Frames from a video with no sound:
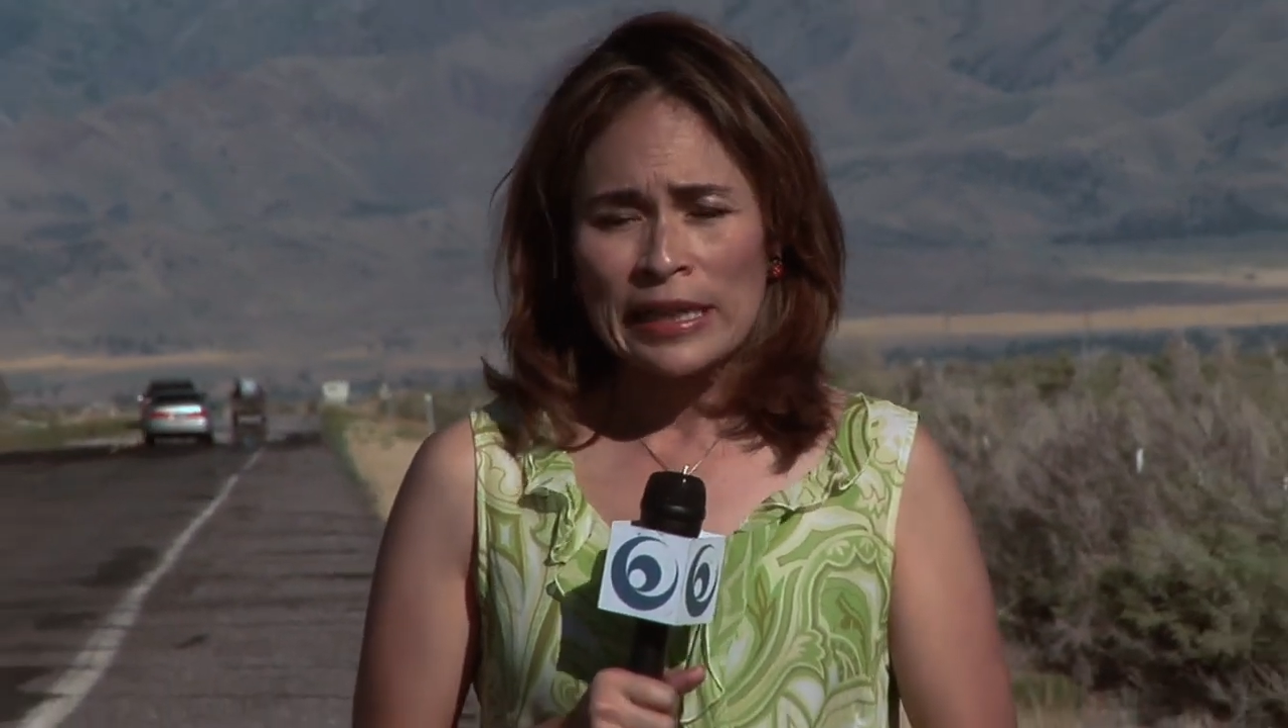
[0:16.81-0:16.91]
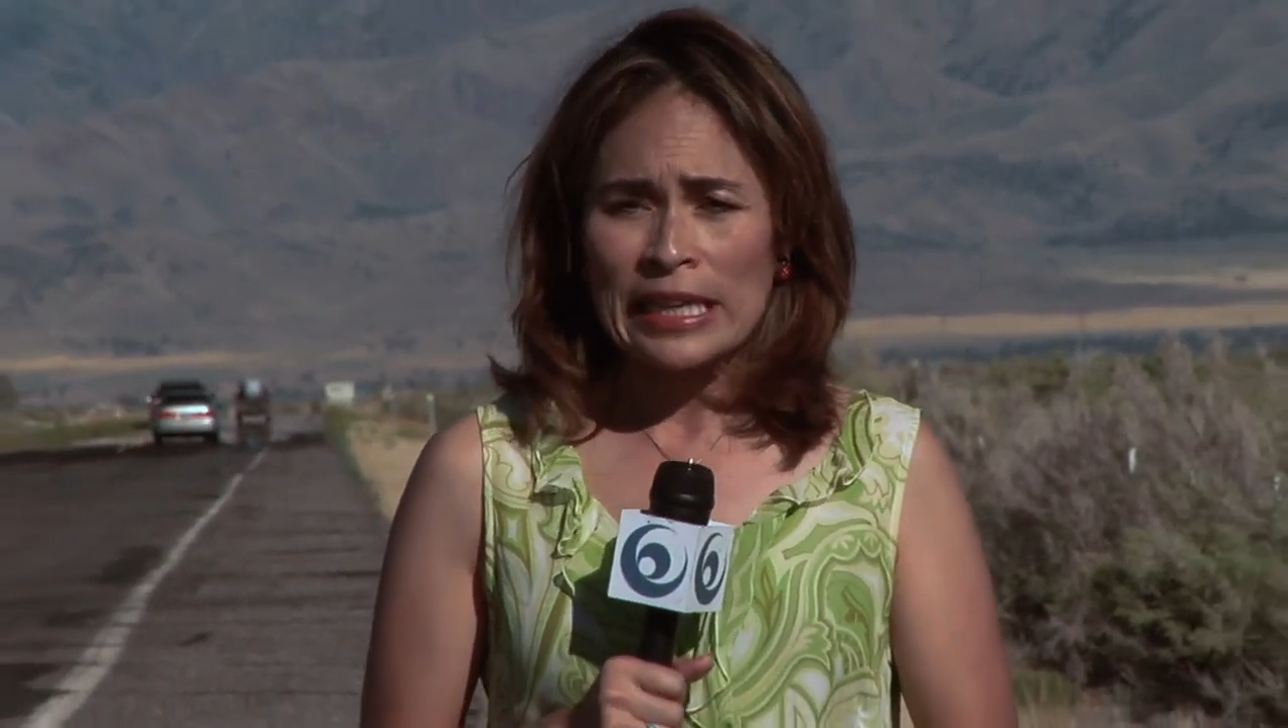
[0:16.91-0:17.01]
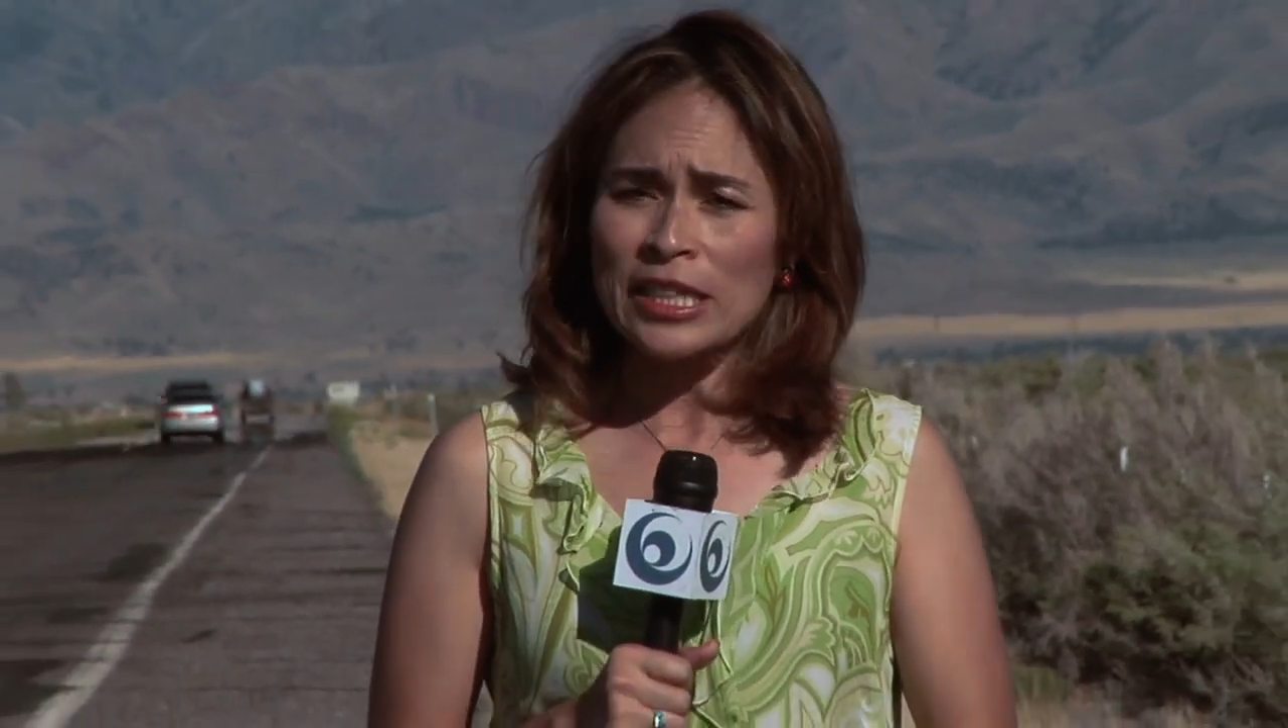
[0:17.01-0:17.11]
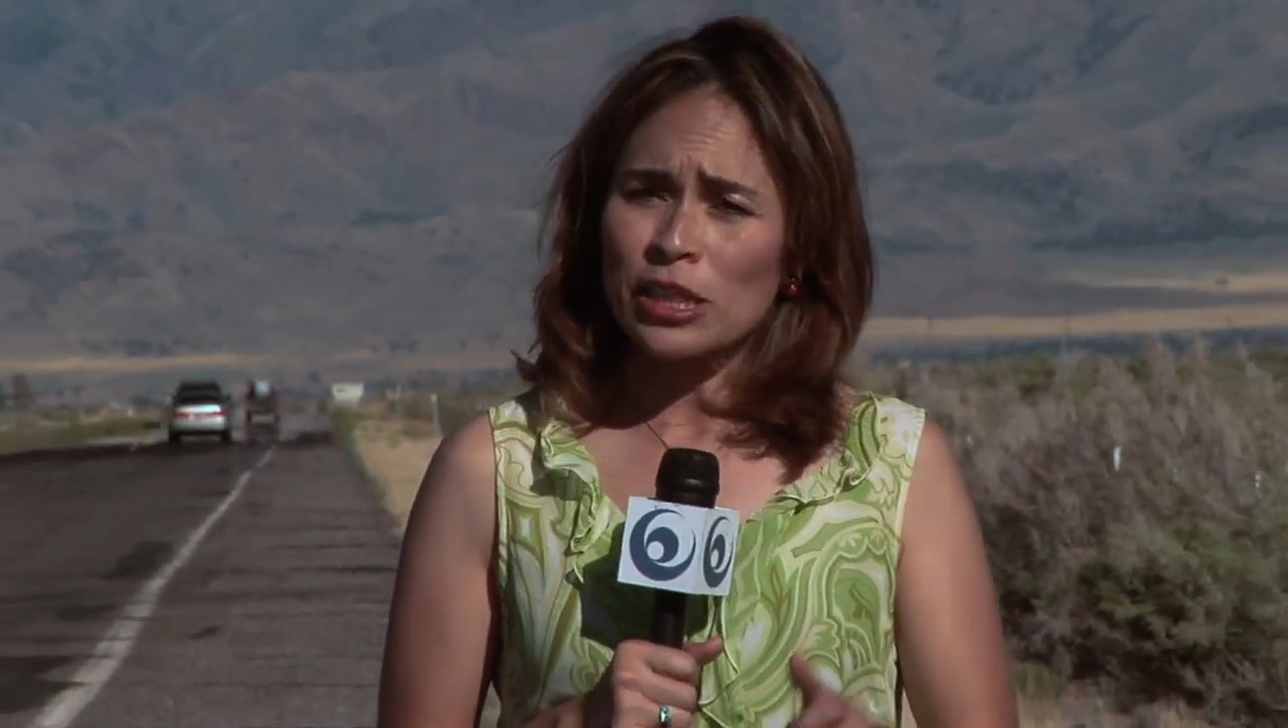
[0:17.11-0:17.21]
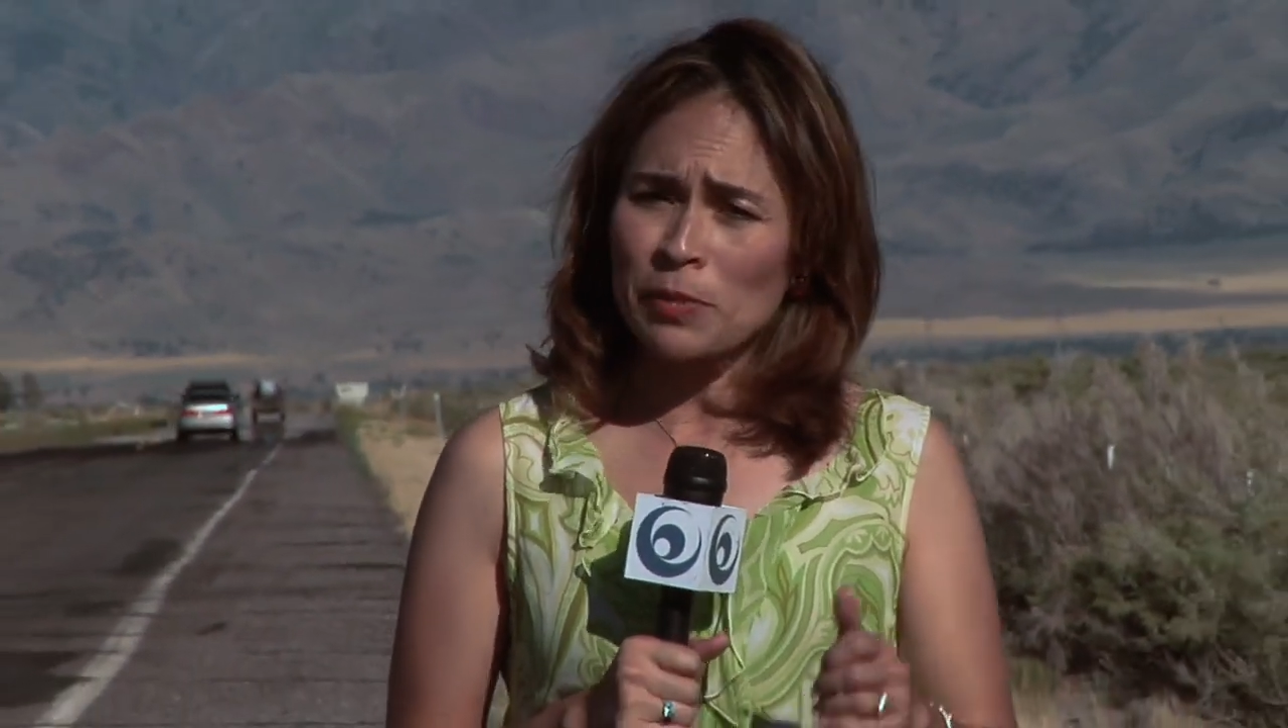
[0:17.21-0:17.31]

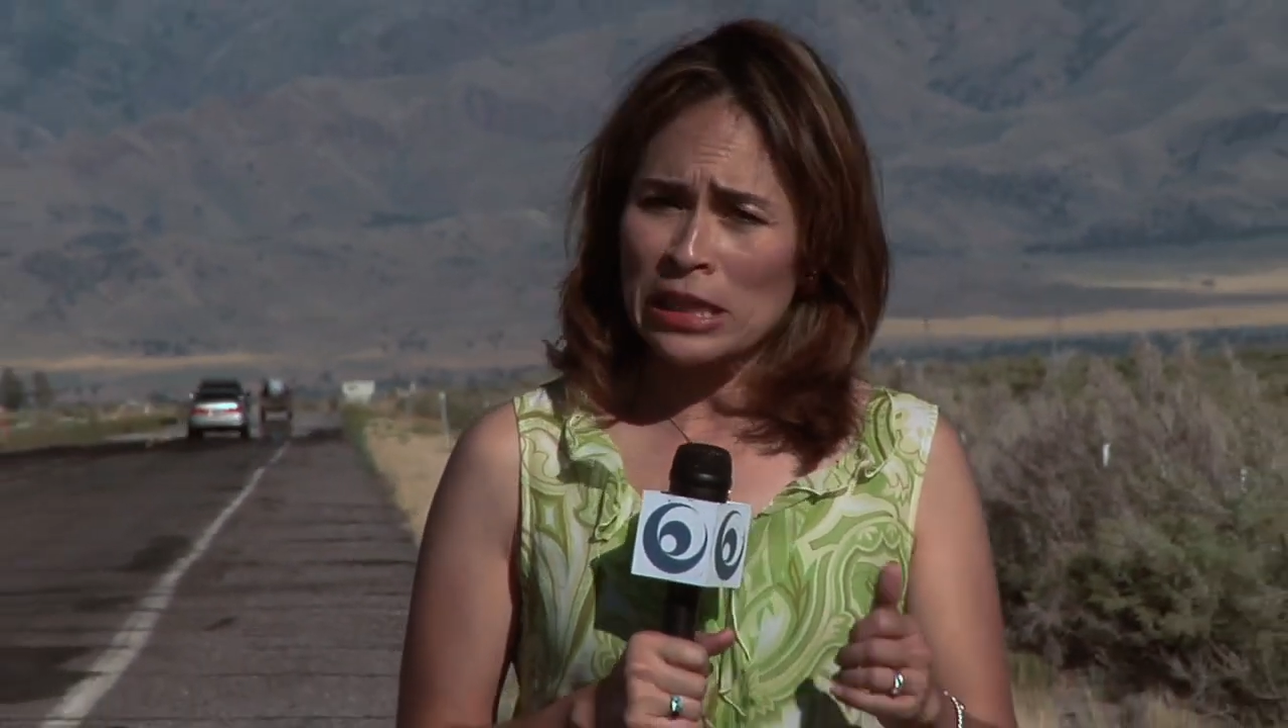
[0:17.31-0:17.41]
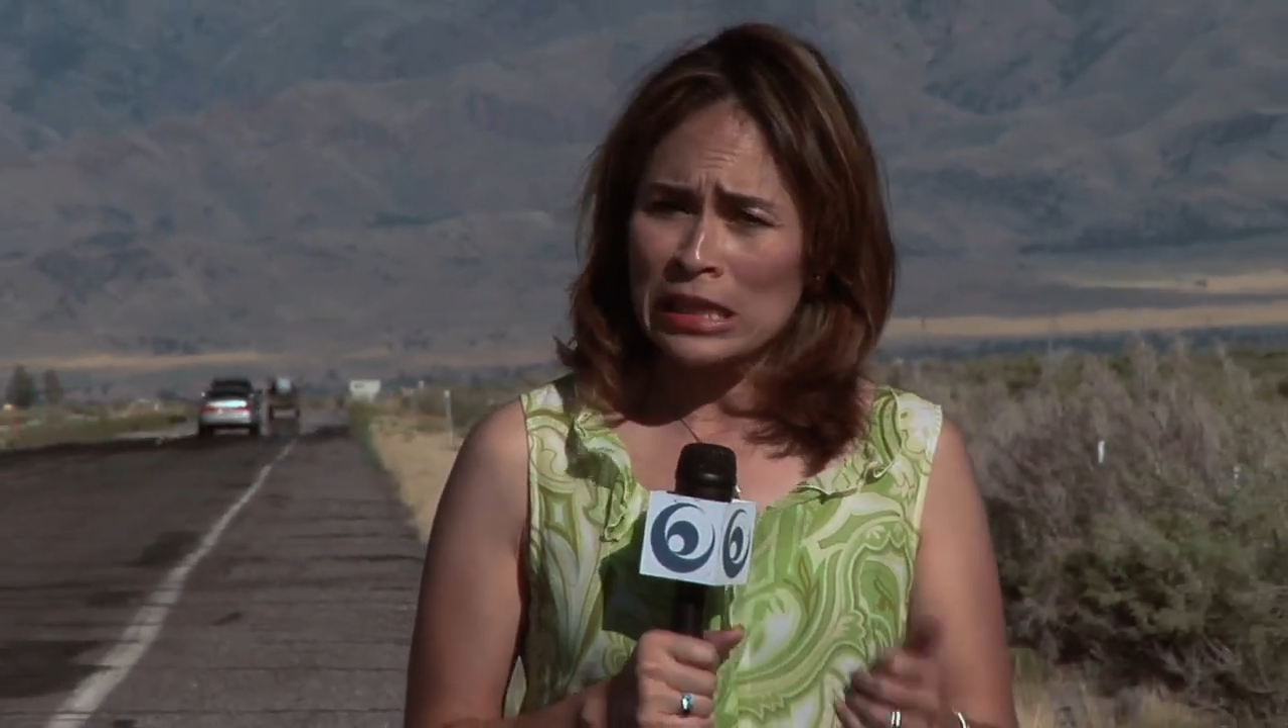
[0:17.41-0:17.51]
They need to be